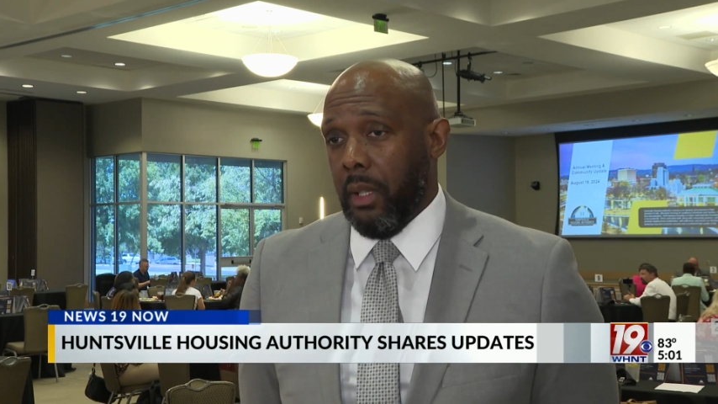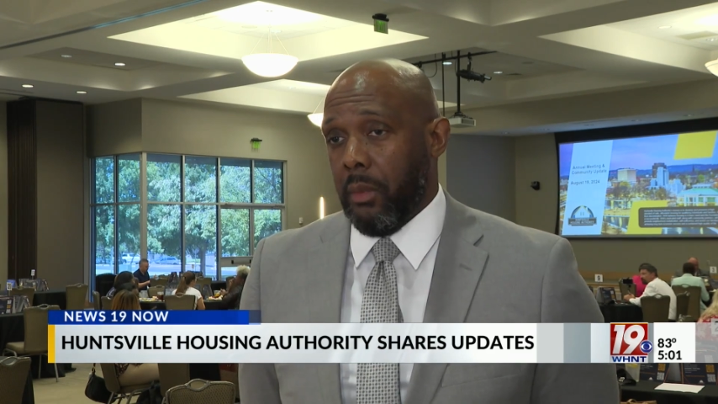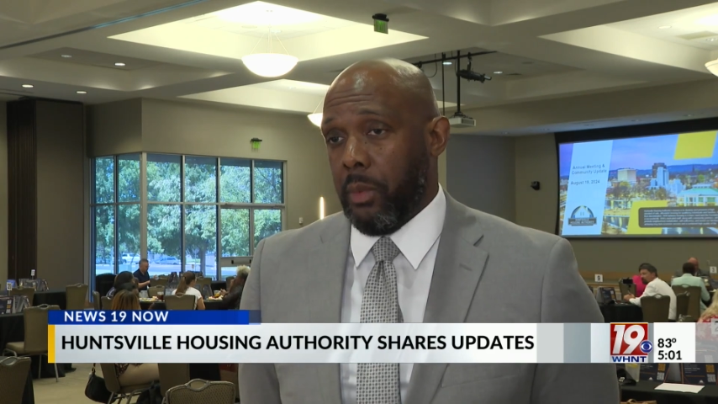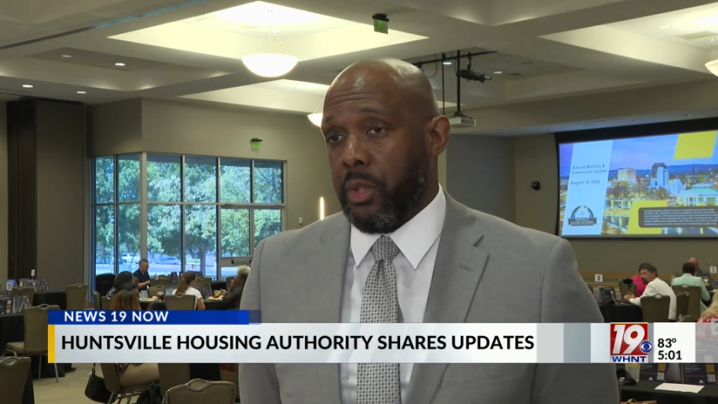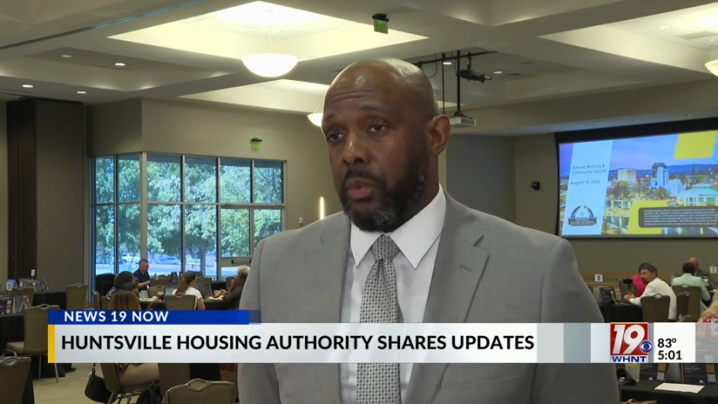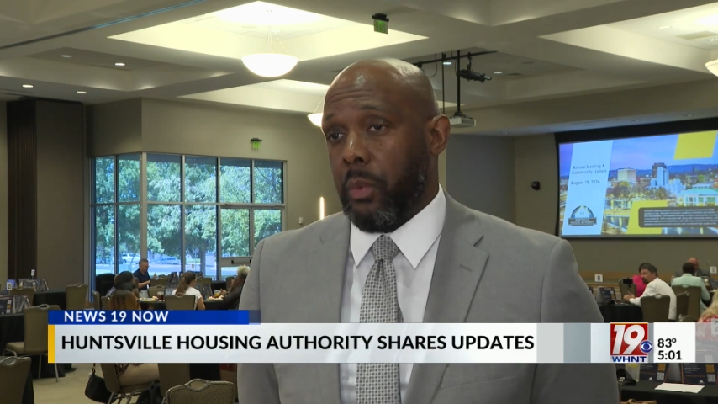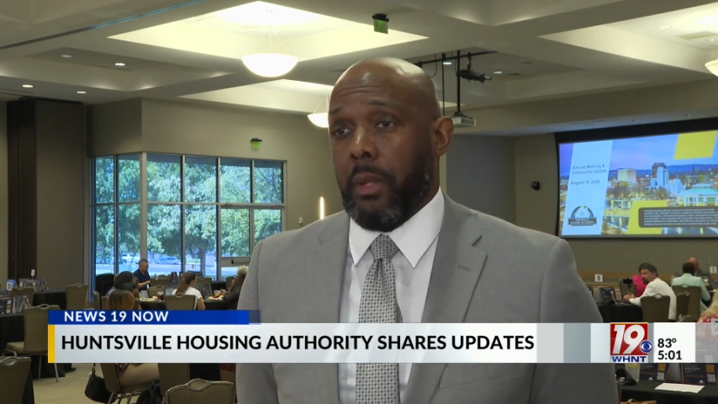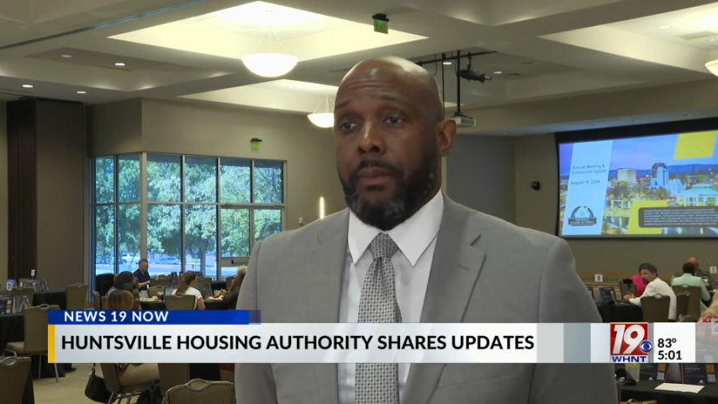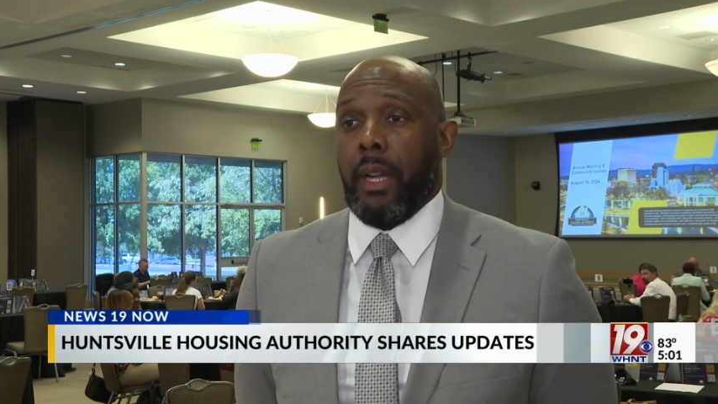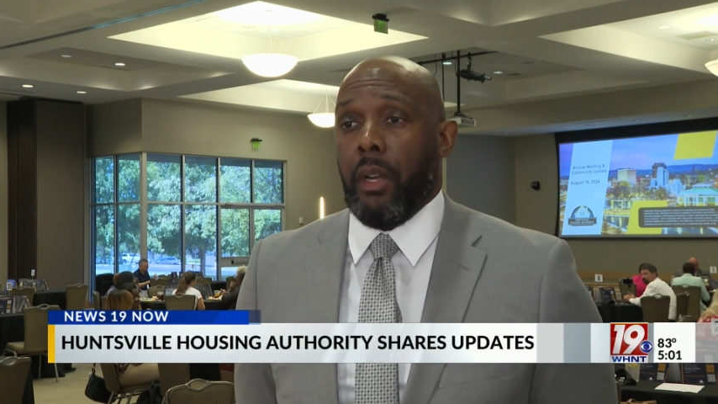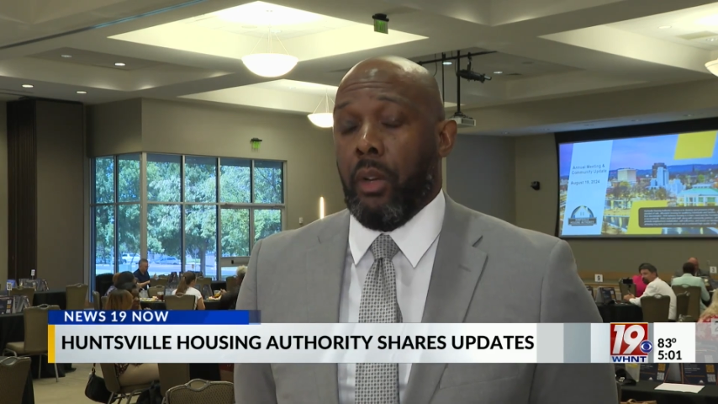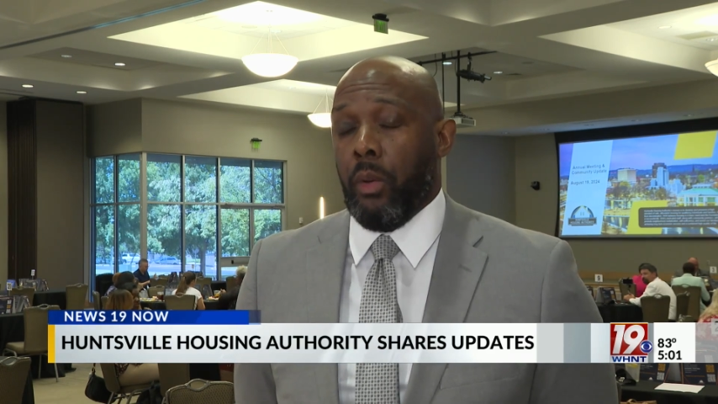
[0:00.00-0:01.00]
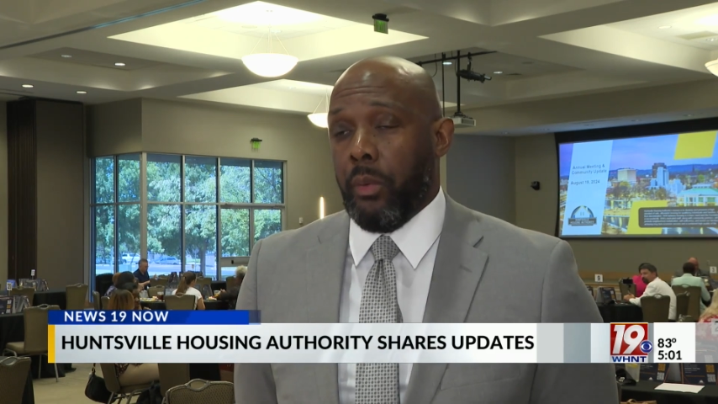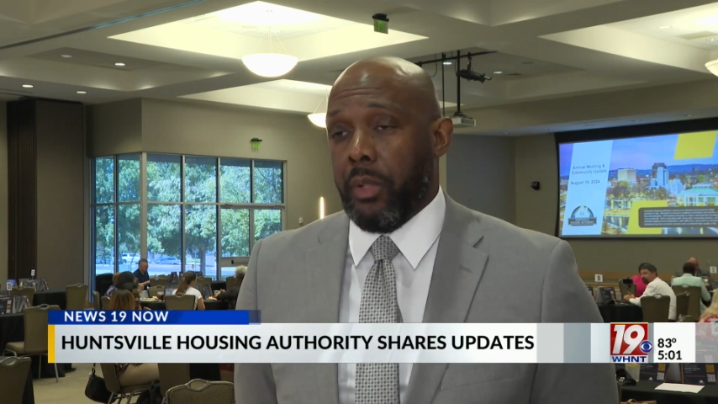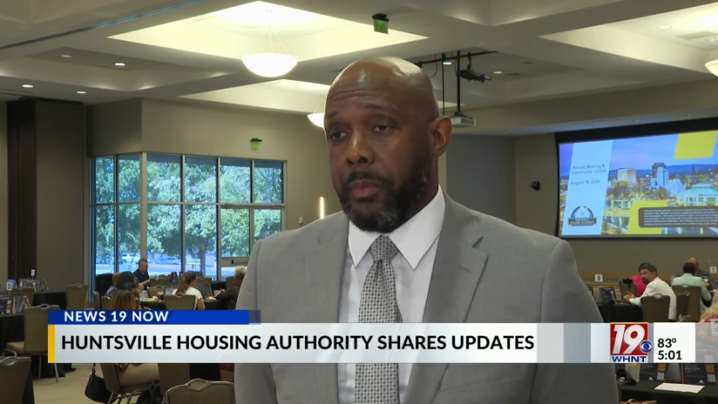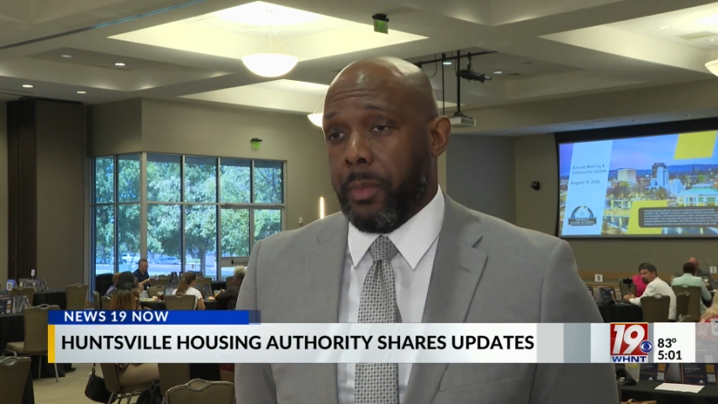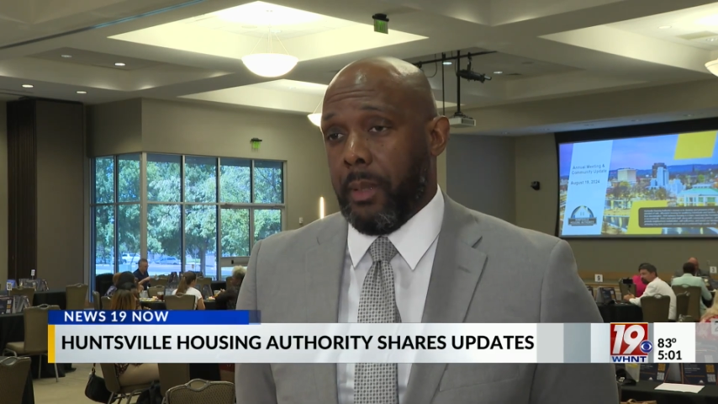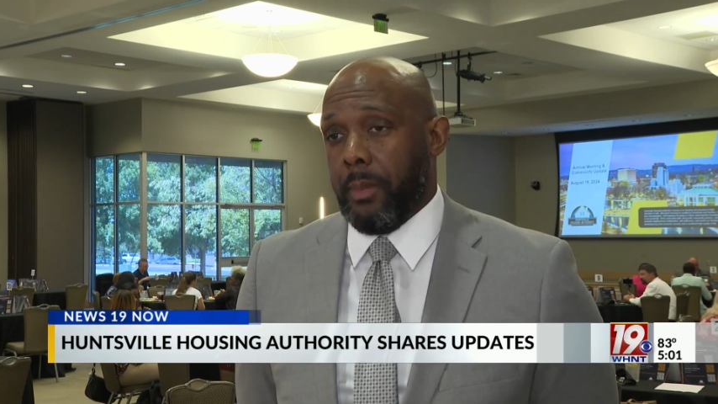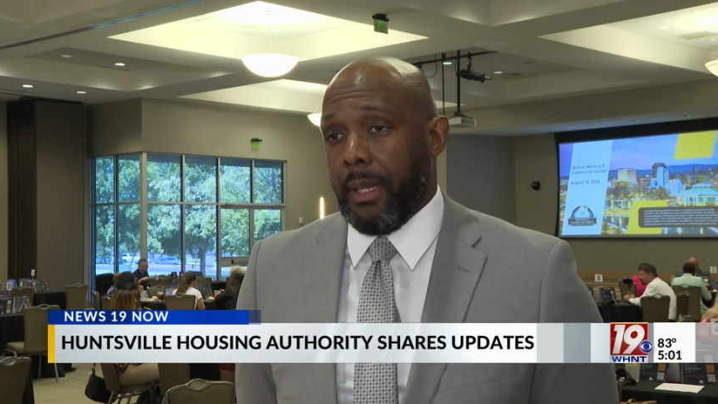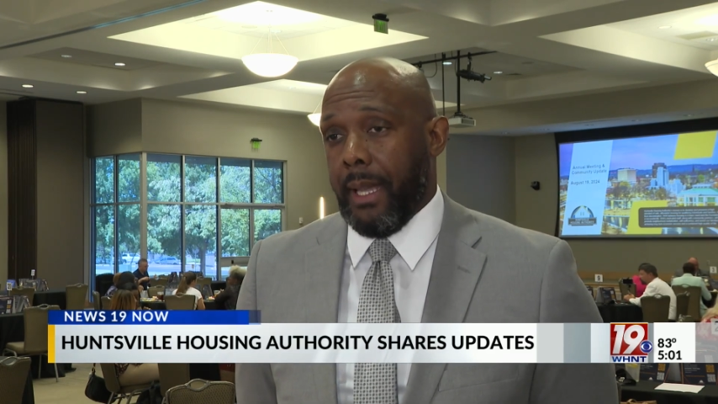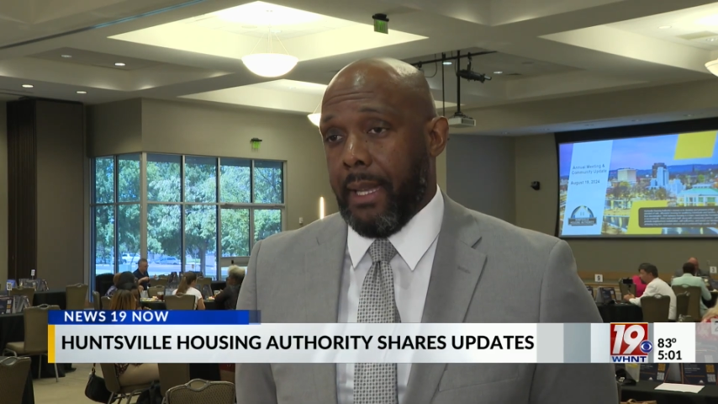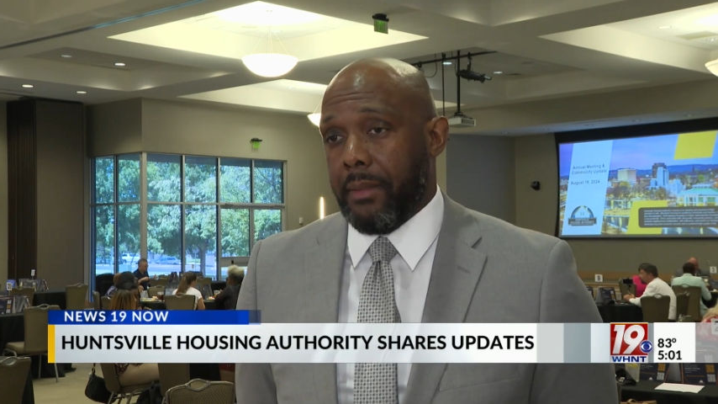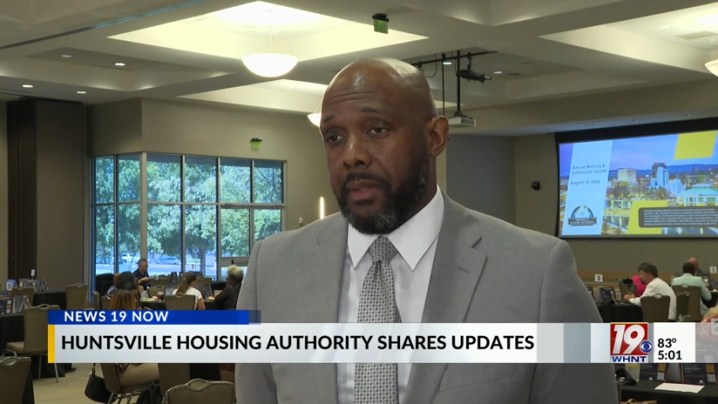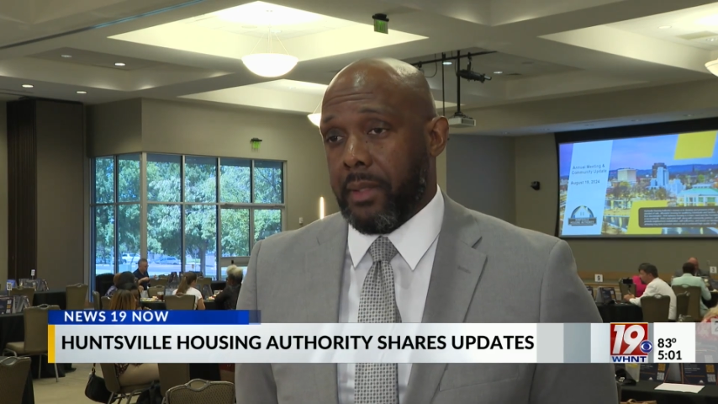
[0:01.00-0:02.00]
which is one of our oldest public housing